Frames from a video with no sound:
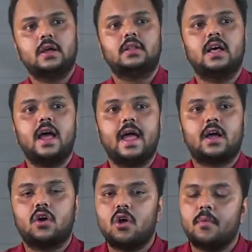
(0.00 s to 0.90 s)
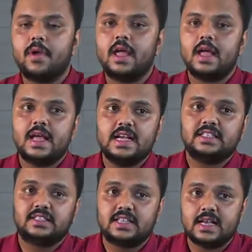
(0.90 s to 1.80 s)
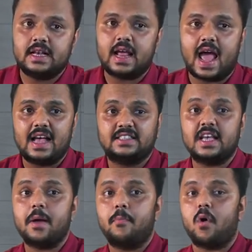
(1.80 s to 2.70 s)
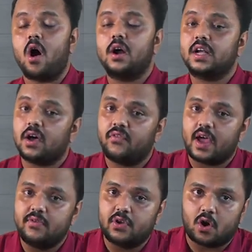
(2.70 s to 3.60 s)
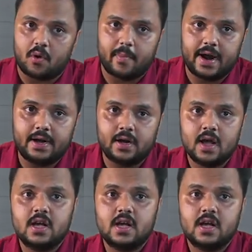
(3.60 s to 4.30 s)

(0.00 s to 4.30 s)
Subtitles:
The economy is seen as a part of environment.